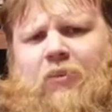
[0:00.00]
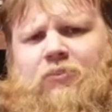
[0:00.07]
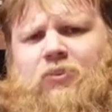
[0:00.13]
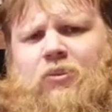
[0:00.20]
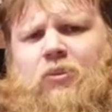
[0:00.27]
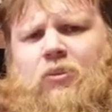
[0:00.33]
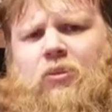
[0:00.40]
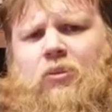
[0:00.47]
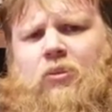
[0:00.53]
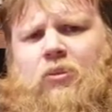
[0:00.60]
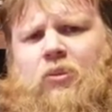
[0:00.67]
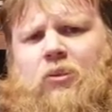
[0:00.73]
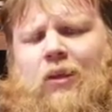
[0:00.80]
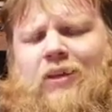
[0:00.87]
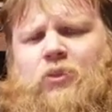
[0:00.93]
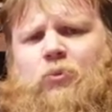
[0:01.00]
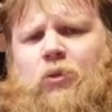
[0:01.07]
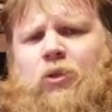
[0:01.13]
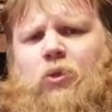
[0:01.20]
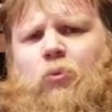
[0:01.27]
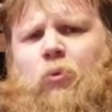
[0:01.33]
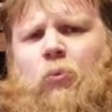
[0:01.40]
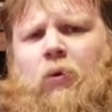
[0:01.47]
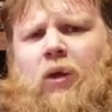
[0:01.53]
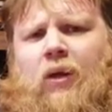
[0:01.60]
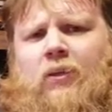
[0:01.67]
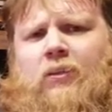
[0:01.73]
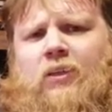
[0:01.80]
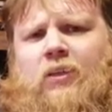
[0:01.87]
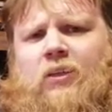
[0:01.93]
after last week where we
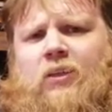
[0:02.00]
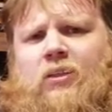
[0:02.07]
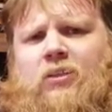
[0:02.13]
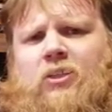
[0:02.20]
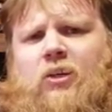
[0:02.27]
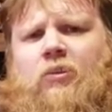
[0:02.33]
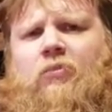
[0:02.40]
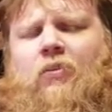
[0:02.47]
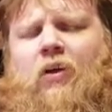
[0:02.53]
had the Sierra